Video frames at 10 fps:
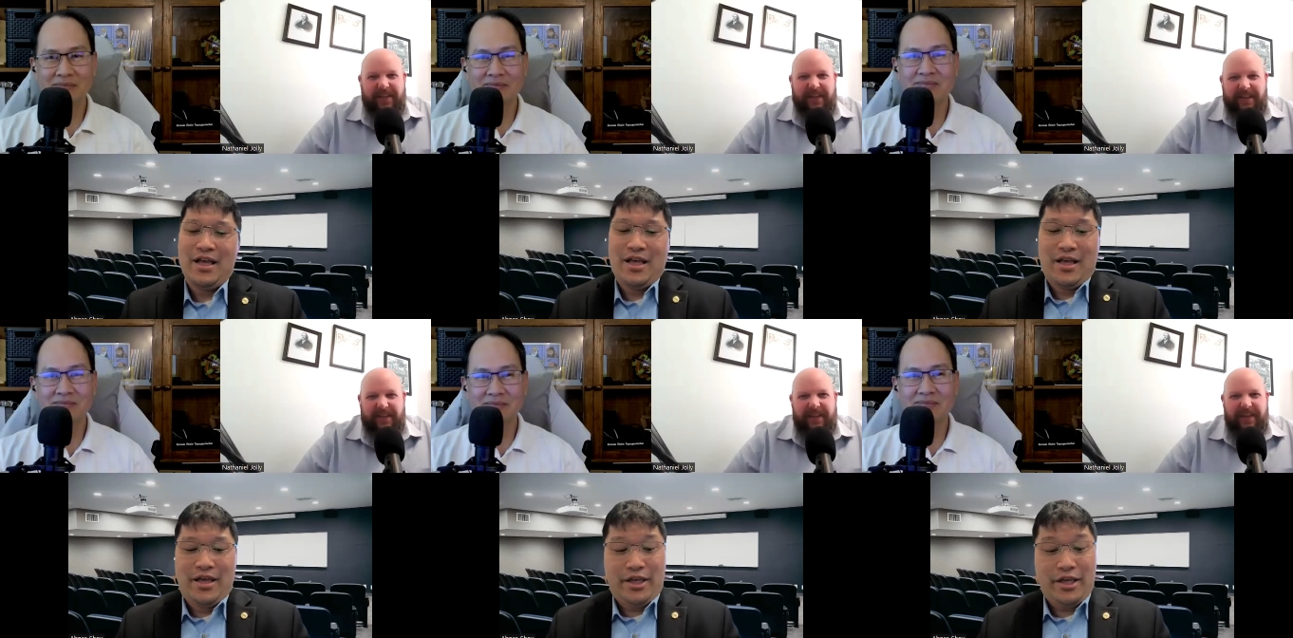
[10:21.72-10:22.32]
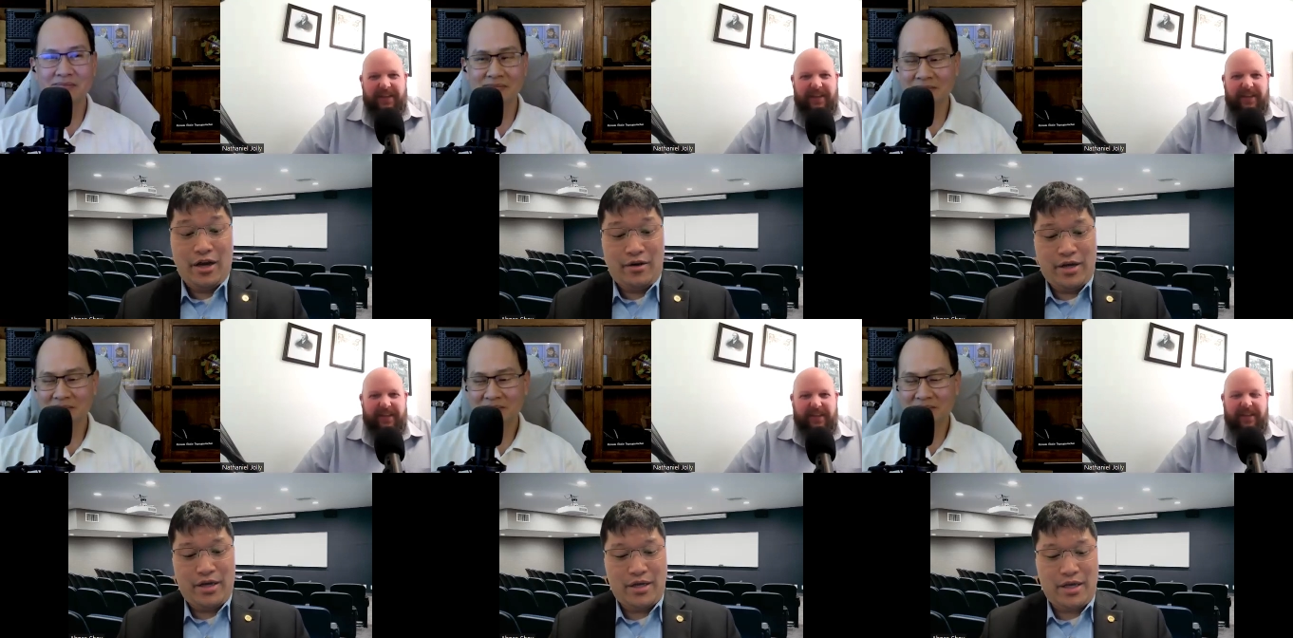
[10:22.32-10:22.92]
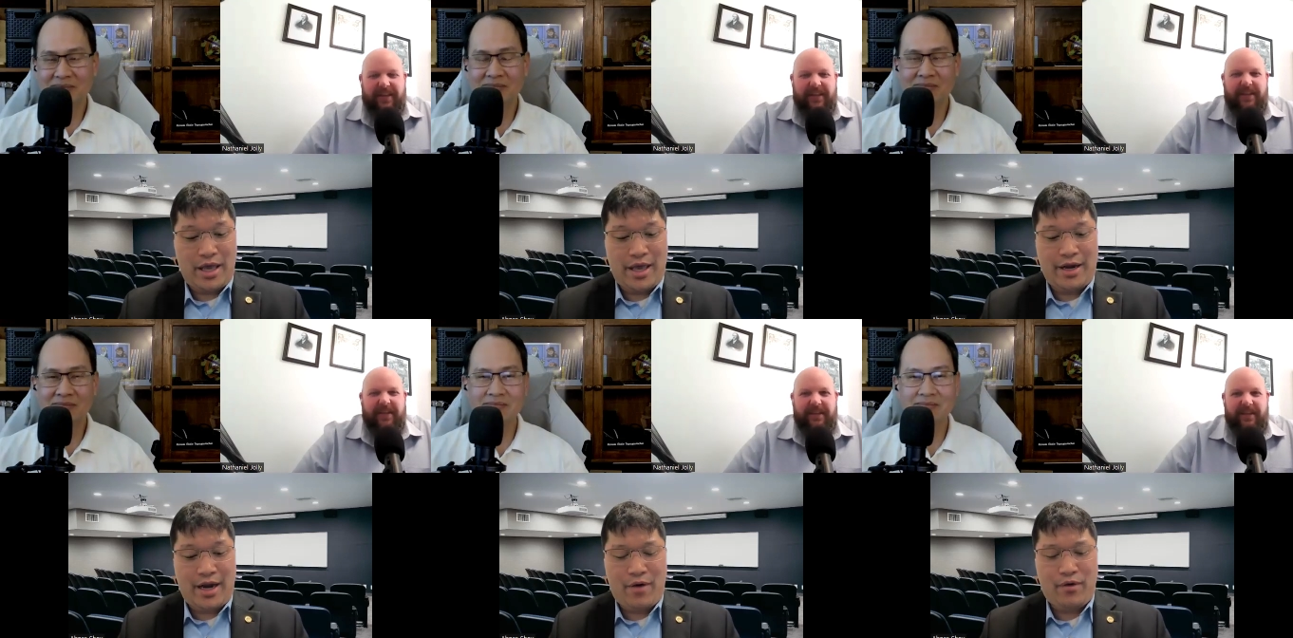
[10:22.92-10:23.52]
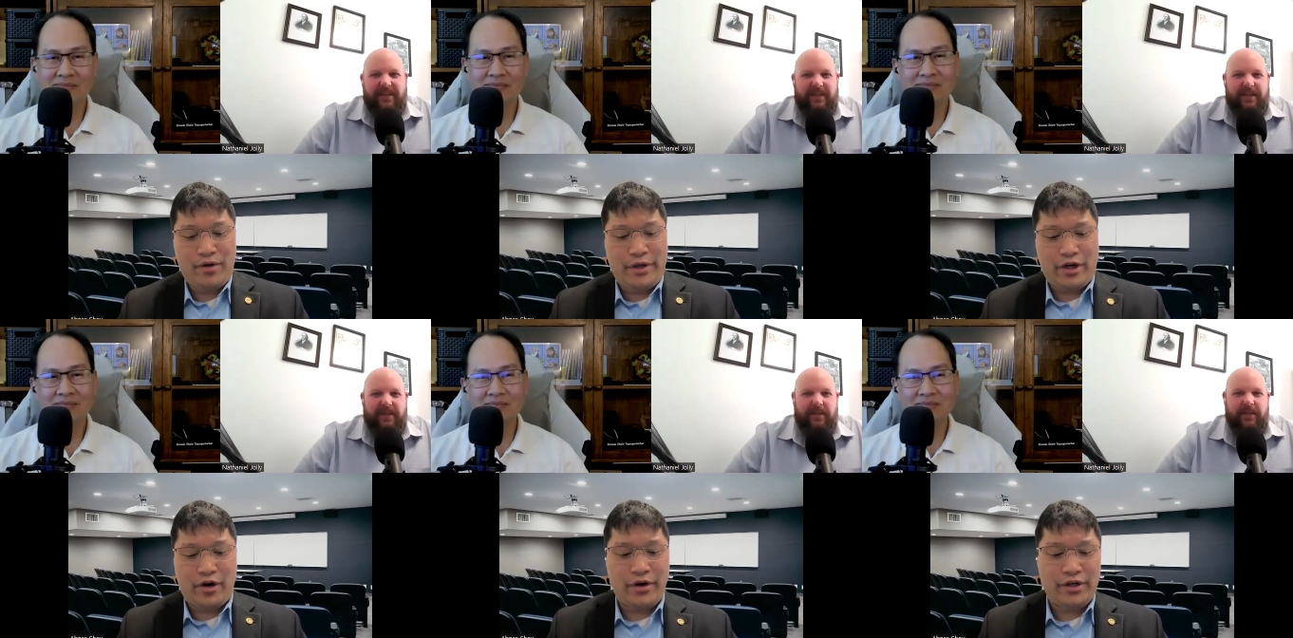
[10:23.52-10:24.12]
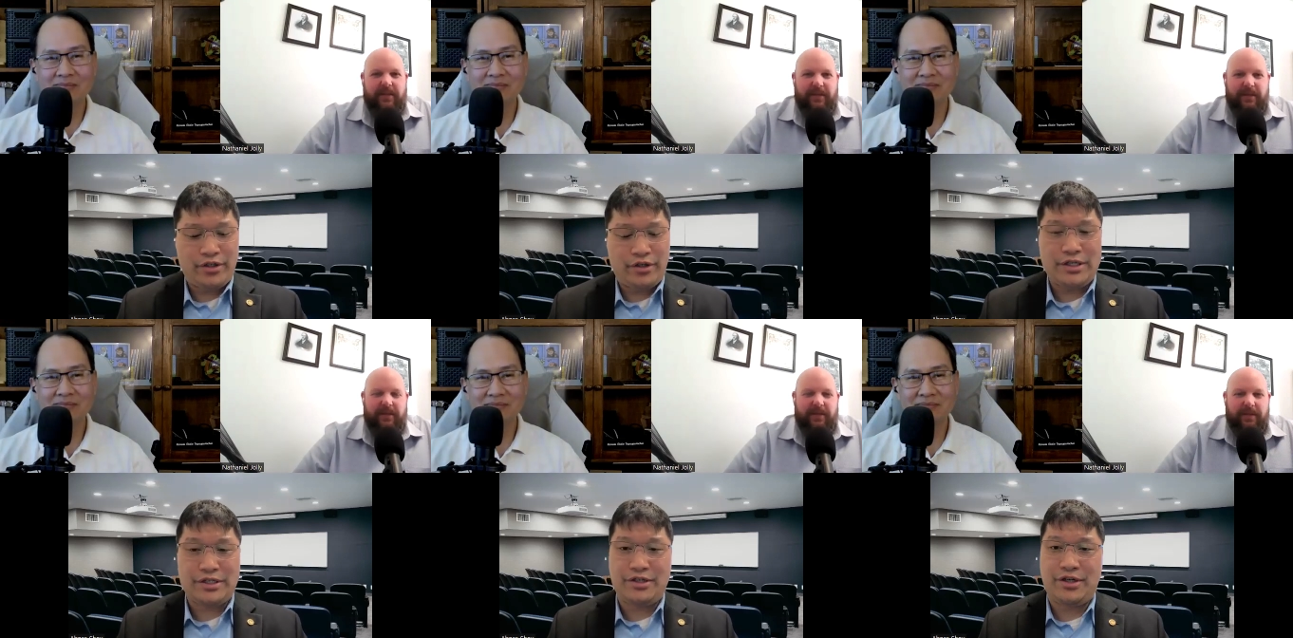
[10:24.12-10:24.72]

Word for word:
Speaker 1: You know, and I want to encourage your listeners.